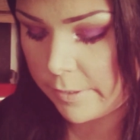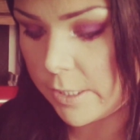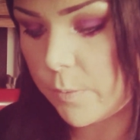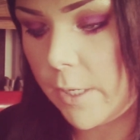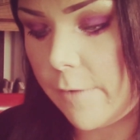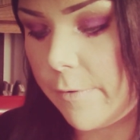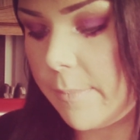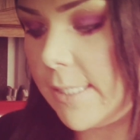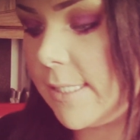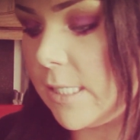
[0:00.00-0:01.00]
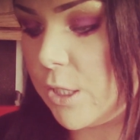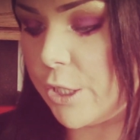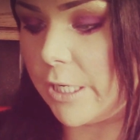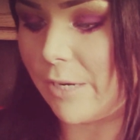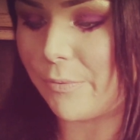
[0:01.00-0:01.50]
This one I got from my
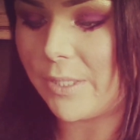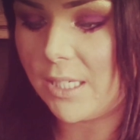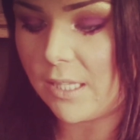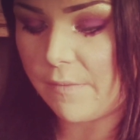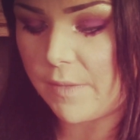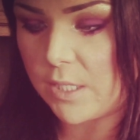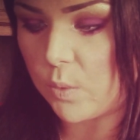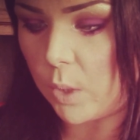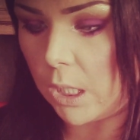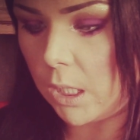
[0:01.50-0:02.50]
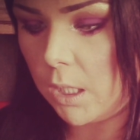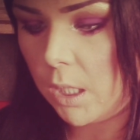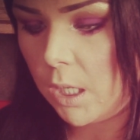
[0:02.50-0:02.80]
sister, and I really love this one.